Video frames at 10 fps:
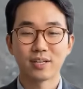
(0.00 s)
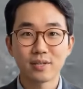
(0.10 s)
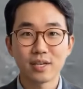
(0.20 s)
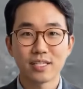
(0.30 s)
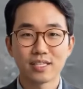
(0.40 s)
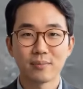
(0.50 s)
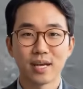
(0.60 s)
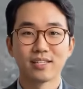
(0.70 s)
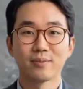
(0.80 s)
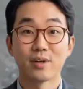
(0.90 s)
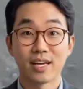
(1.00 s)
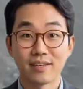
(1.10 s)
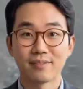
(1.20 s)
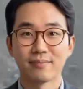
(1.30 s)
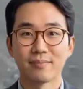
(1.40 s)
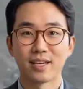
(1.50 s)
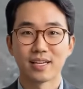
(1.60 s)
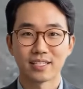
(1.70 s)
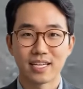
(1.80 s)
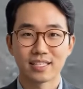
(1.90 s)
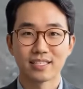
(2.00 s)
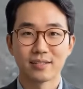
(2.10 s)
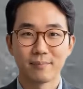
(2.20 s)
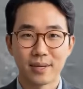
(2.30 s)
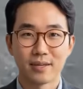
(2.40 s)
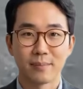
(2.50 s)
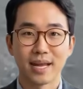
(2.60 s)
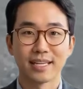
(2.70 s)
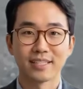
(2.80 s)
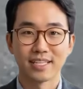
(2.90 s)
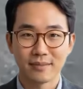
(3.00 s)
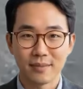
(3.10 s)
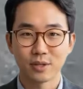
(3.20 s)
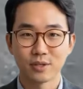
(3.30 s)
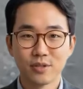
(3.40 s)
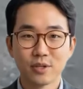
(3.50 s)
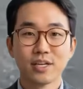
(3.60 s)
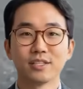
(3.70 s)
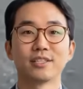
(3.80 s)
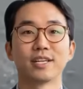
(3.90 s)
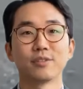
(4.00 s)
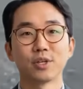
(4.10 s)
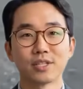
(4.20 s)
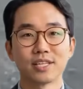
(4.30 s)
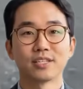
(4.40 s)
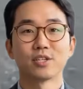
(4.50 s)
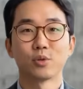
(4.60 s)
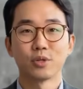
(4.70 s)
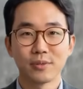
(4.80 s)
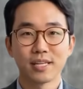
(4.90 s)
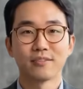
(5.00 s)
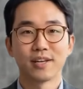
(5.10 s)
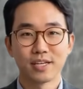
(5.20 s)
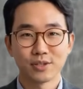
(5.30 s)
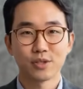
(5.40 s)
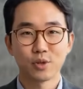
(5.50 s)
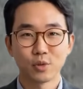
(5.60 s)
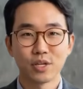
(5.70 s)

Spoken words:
Our armor moves up to suppress hostile fortifications in the tree line, maintaining a relentless rapid rate of fire.